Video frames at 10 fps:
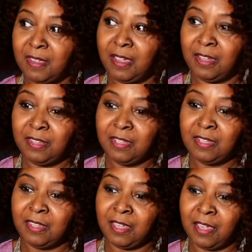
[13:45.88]
I
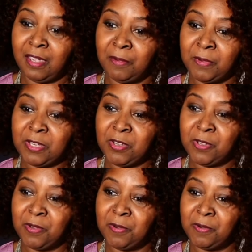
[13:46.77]
think that when
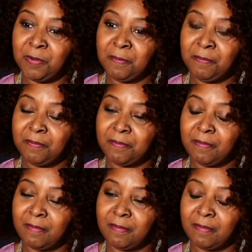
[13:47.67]
you,
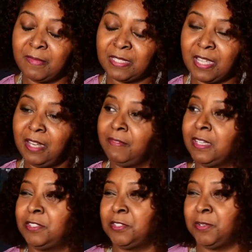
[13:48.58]
it's kind of
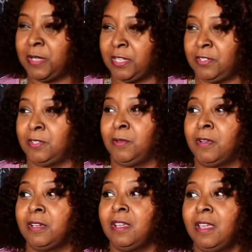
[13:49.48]
like a two-edged
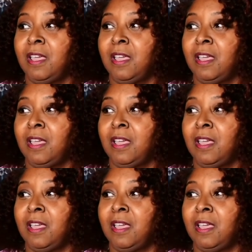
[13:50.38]
sword.